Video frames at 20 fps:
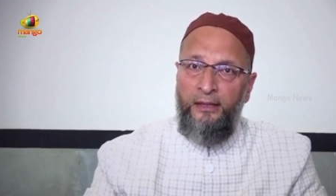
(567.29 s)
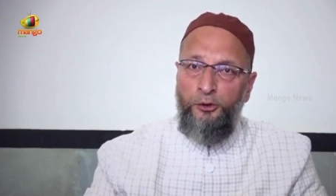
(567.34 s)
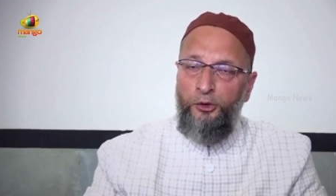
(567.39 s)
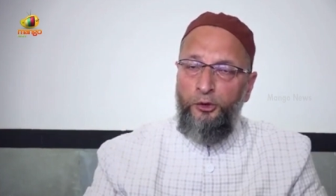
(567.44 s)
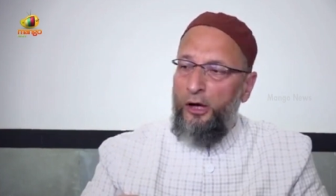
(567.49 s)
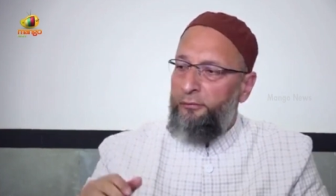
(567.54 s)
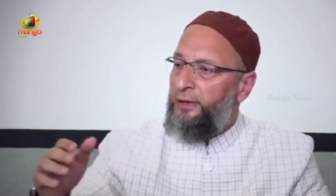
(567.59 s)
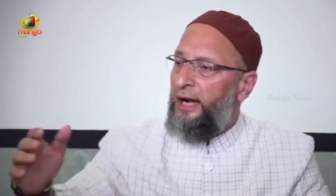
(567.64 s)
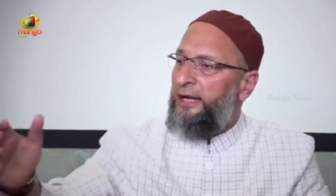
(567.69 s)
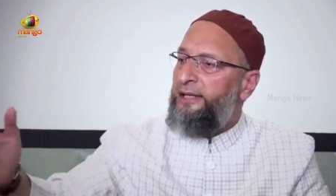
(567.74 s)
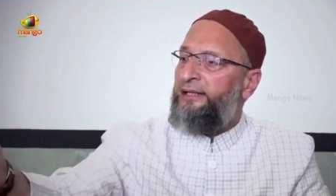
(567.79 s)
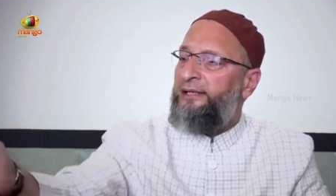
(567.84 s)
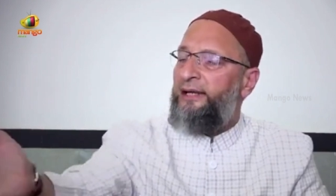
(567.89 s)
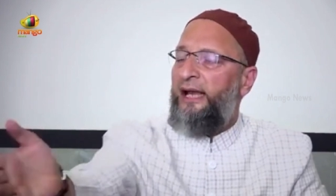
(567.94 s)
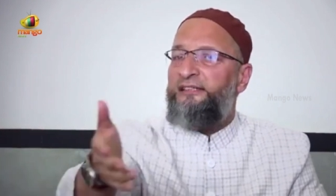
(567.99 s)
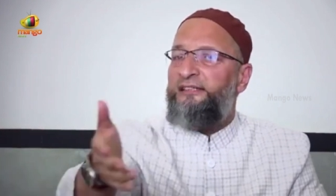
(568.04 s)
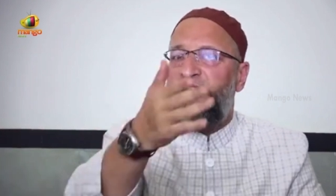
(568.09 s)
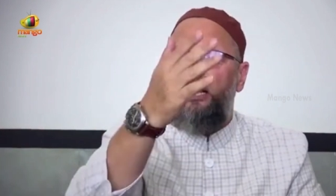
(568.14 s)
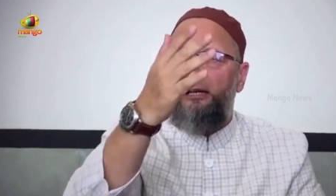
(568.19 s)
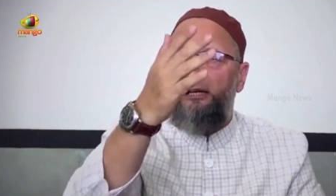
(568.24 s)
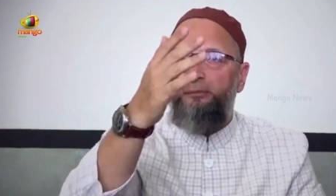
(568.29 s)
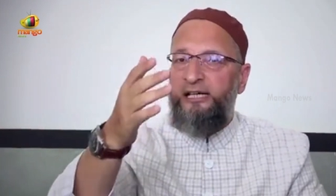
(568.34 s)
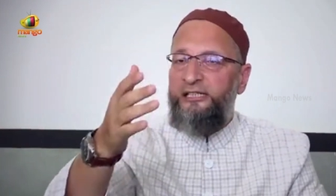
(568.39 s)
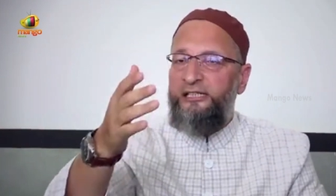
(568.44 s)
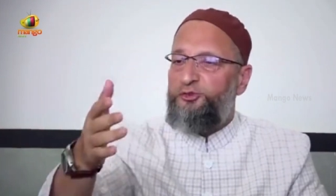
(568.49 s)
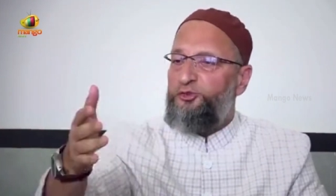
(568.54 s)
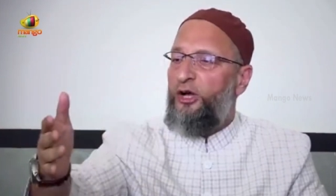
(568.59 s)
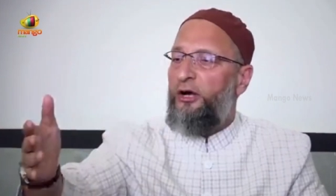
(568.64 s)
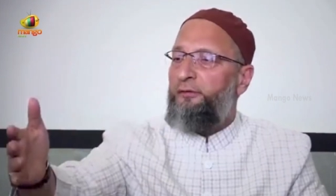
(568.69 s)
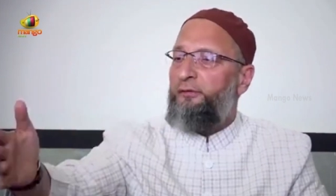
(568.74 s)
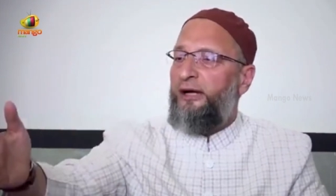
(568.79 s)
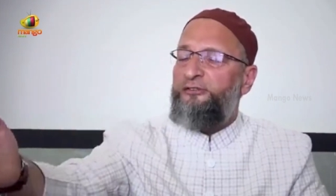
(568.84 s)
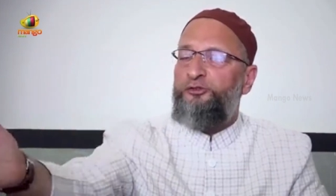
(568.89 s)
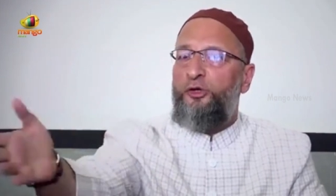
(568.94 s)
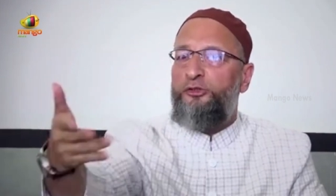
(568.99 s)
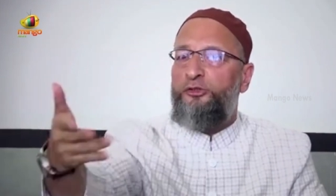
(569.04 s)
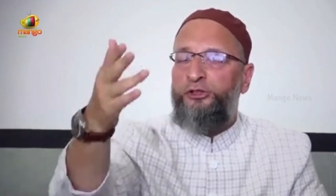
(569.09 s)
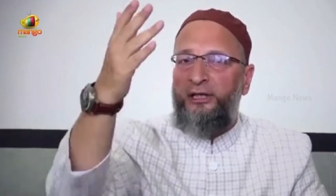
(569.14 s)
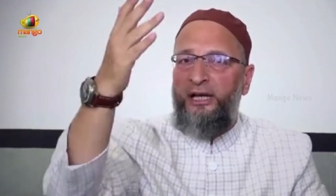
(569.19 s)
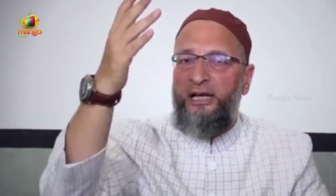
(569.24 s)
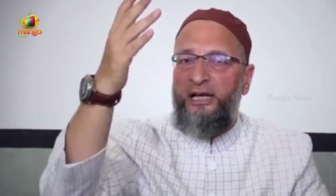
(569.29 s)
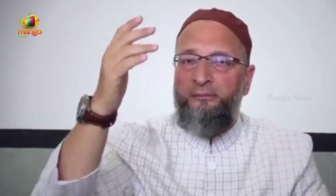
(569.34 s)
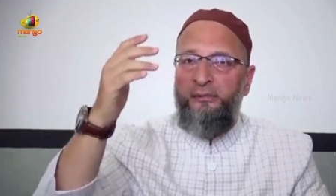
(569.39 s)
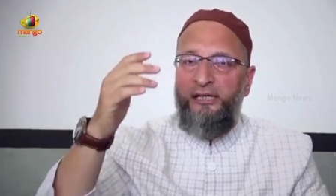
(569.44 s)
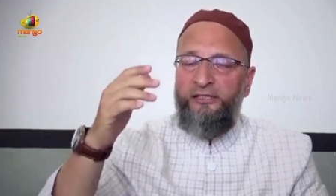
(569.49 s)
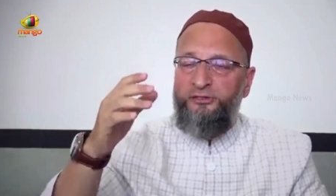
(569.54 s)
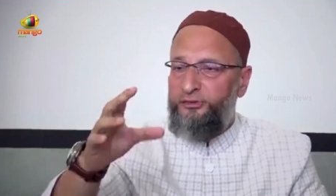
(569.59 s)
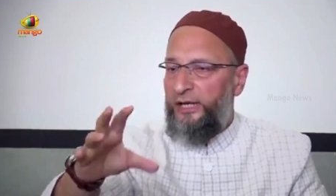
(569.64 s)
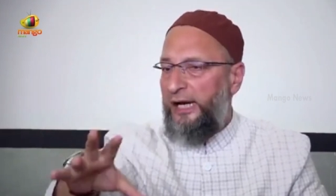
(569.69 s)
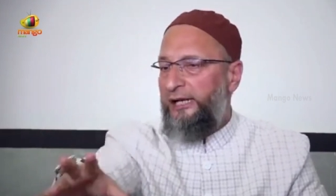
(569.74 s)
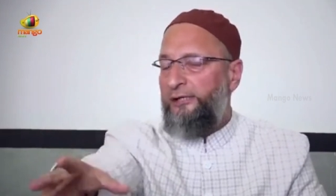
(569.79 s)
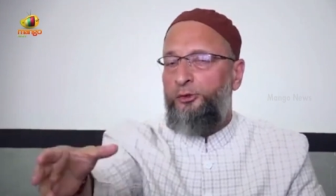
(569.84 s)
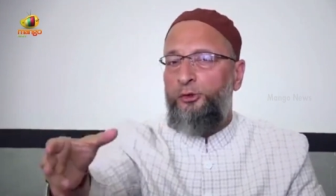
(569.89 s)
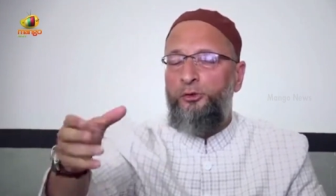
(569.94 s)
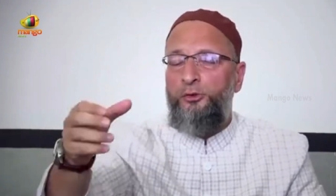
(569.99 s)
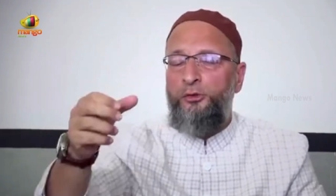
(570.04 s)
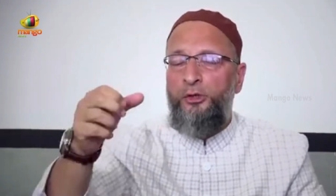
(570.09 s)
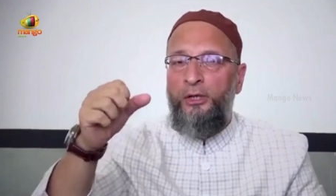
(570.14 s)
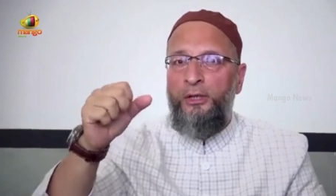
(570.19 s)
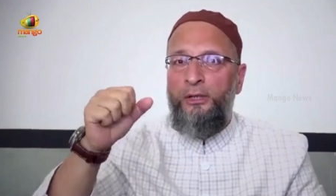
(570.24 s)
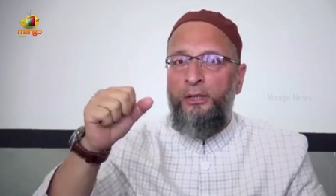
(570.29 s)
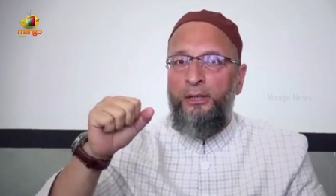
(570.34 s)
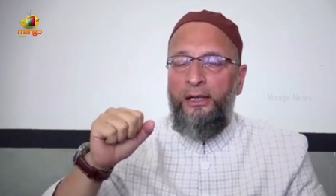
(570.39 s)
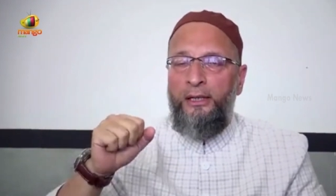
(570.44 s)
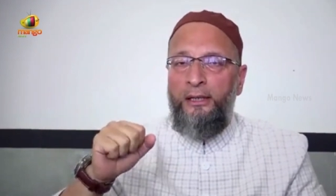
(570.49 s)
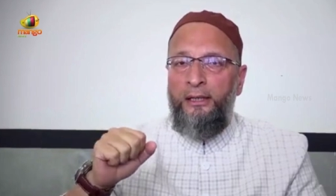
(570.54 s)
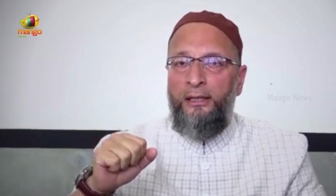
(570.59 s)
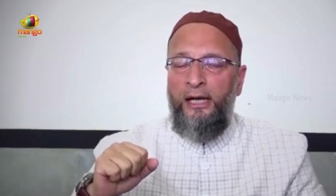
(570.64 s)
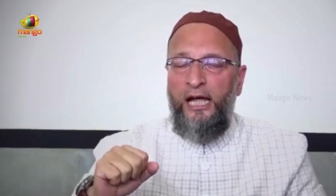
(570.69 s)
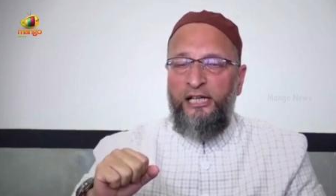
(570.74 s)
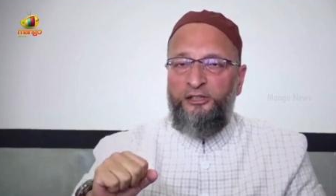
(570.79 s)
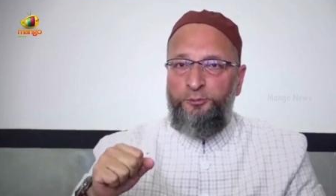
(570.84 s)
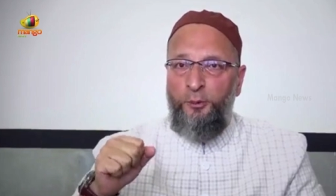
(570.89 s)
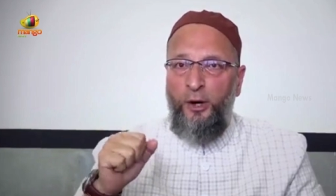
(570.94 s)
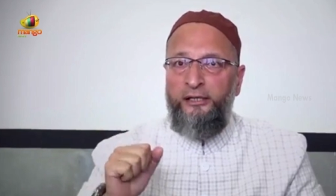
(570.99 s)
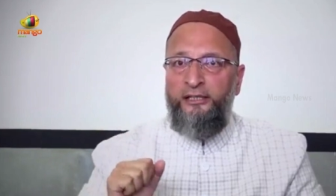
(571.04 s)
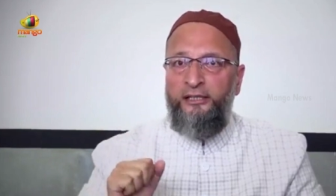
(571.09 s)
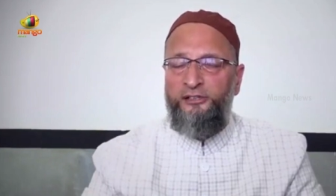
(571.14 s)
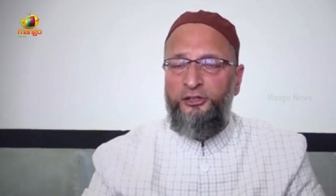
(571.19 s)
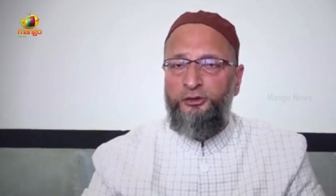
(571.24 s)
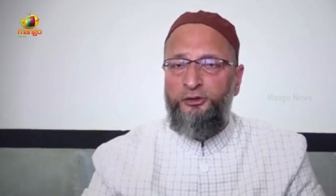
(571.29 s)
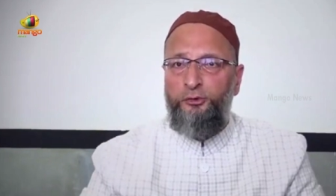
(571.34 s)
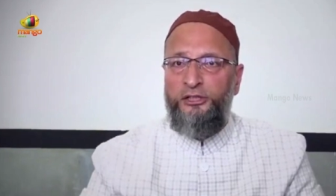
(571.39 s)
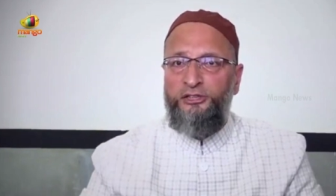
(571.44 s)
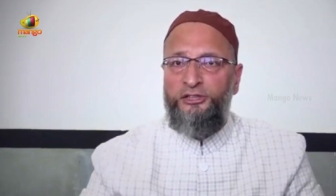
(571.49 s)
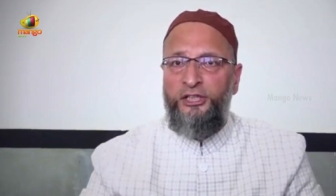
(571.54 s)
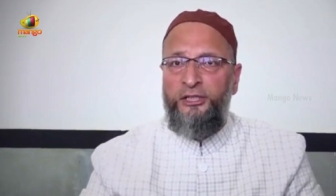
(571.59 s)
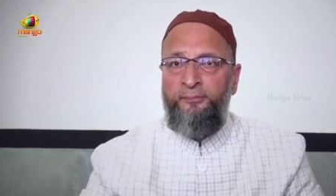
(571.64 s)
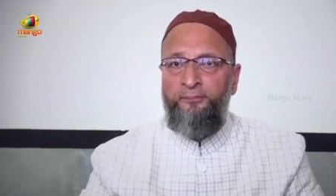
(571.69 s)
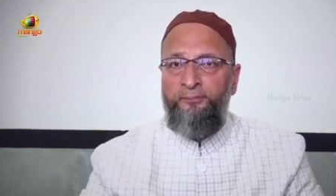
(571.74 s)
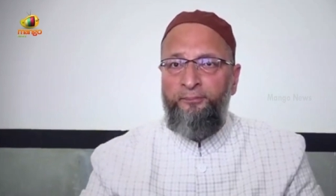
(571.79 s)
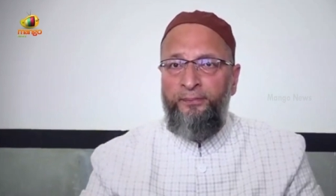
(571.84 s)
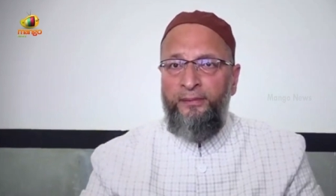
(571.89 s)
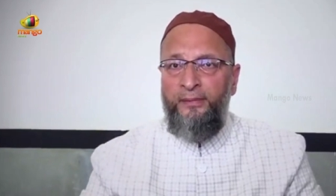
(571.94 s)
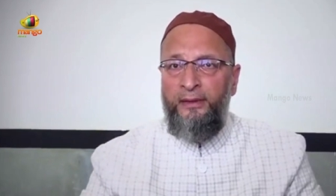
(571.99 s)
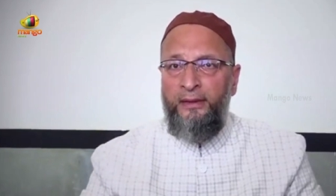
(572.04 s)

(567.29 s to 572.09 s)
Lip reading: You have radicalized elements, you have unsocial elements trying to exploit that situation.